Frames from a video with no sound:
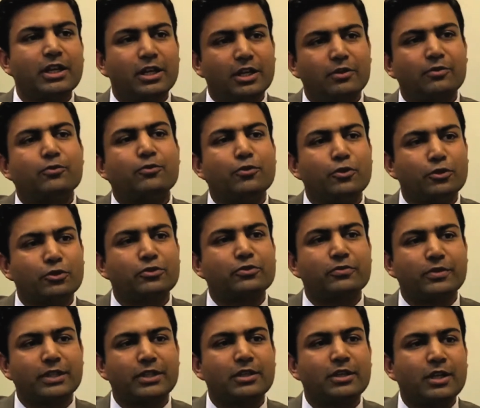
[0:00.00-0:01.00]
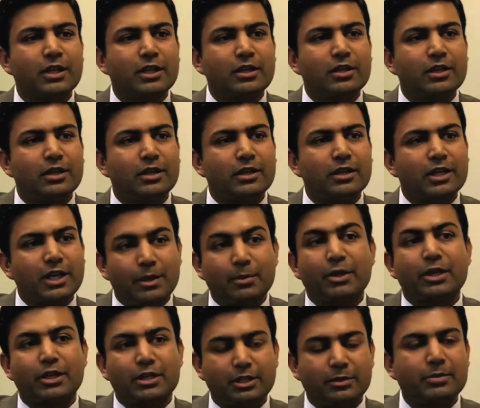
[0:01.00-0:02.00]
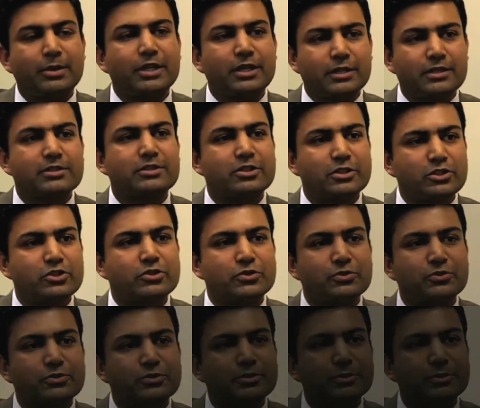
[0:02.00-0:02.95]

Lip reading: in folks with chemical dependence issues.